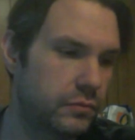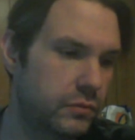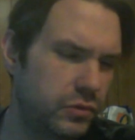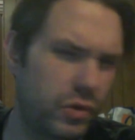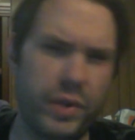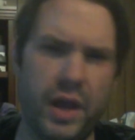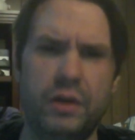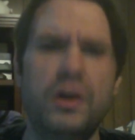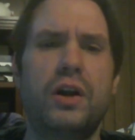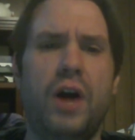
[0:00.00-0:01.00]
So, yeah,
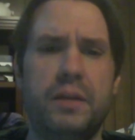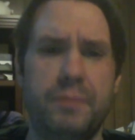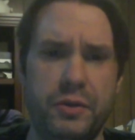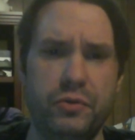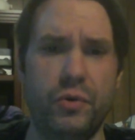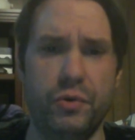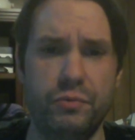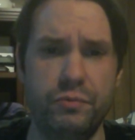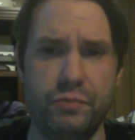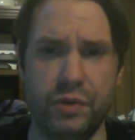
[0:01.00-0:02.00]
economy.
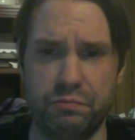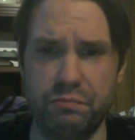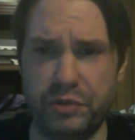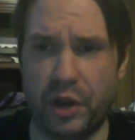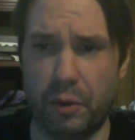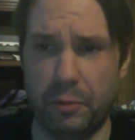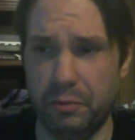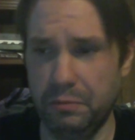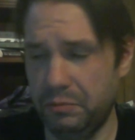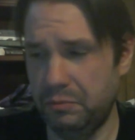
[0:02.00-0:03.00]
You're terrible.
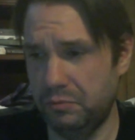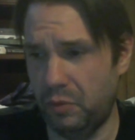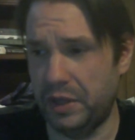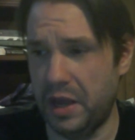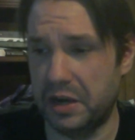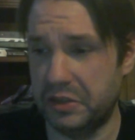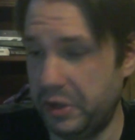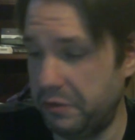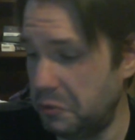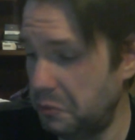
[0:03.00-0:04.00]
Only I can
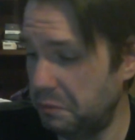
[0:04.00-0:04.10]
save you.